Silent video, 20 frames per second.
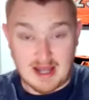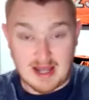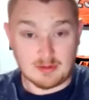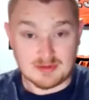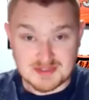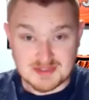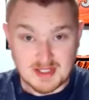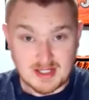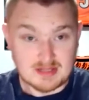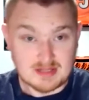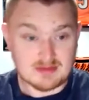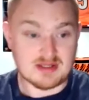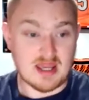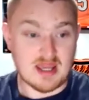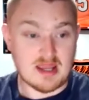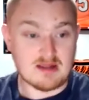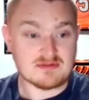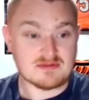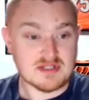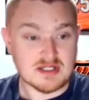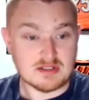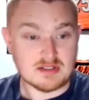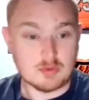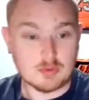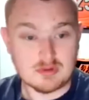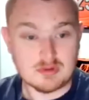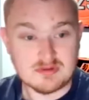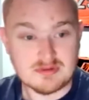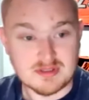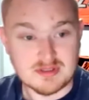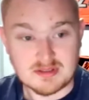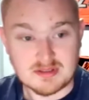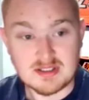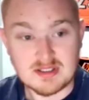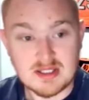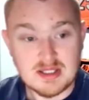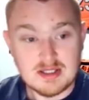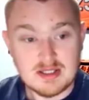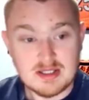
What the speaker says: outside of the AFC North. And